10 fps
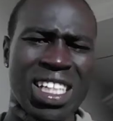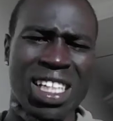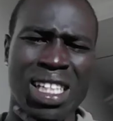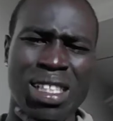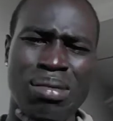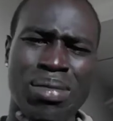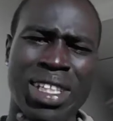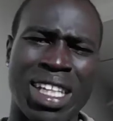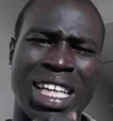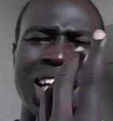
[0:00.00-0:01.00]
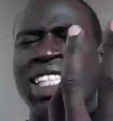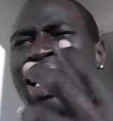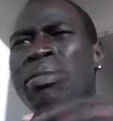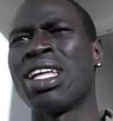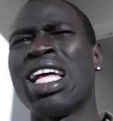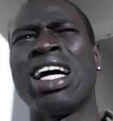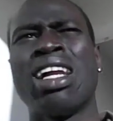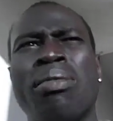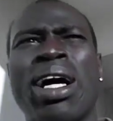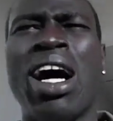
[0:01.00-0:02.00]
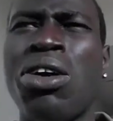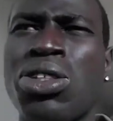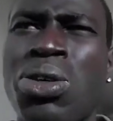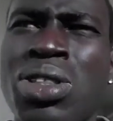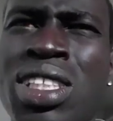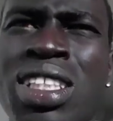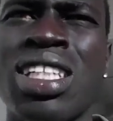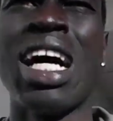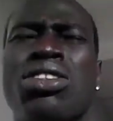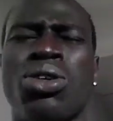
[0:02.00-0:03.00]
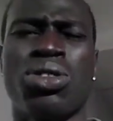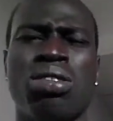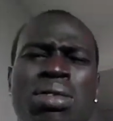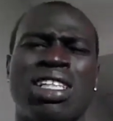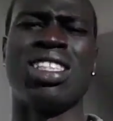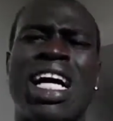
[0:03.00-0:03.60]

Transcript: Um, and it taught me a lot about outsourcing. Outsourcing means